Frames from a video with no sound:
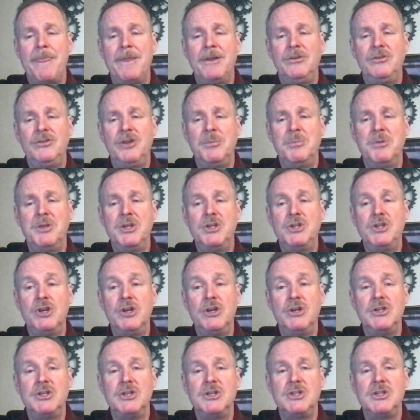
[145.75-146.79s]
Some of the
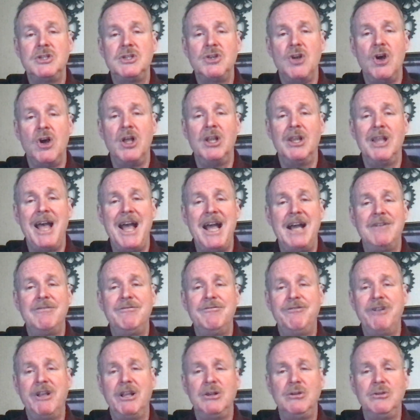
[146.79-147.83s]
churches saw a lack of
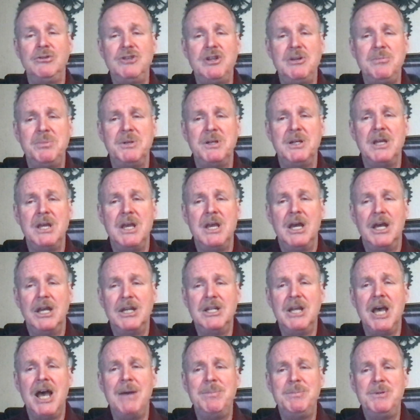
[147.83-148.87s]
fellowship and
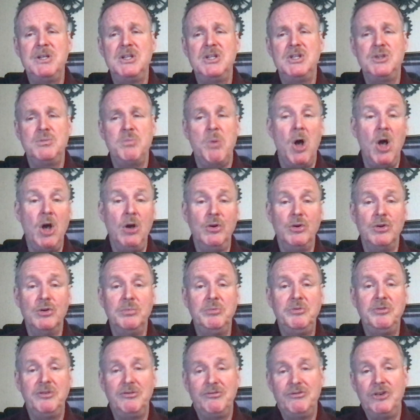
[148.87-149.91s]
adopted small
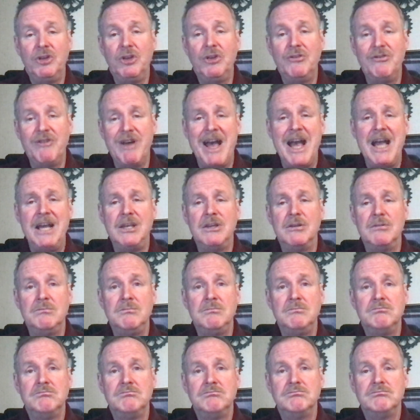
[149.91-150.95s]
groups to fill the vacuum.
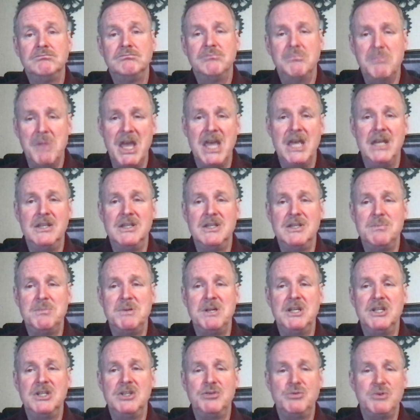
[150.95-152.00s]
Men's
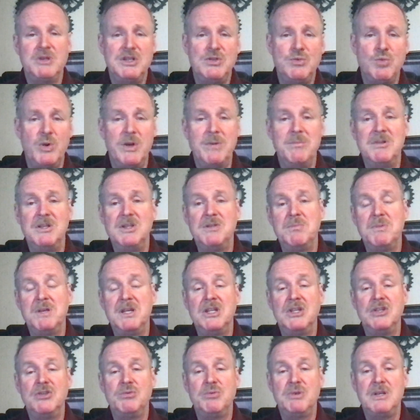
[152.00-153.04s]
ministries, women's
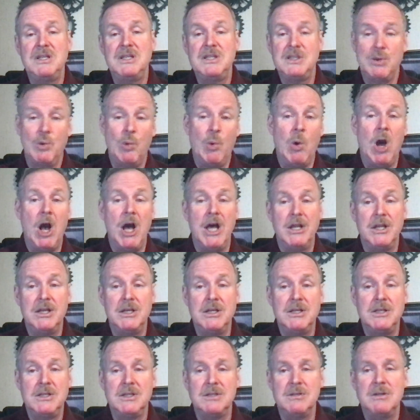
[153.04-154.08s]
ministries,
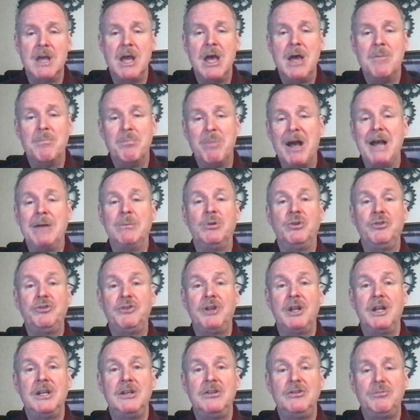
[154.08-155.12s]
Awanas, and Bible
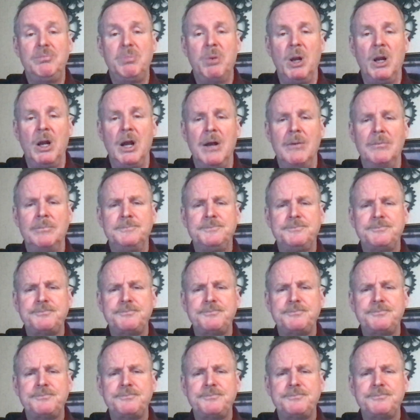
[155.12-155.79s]
studies sprung up.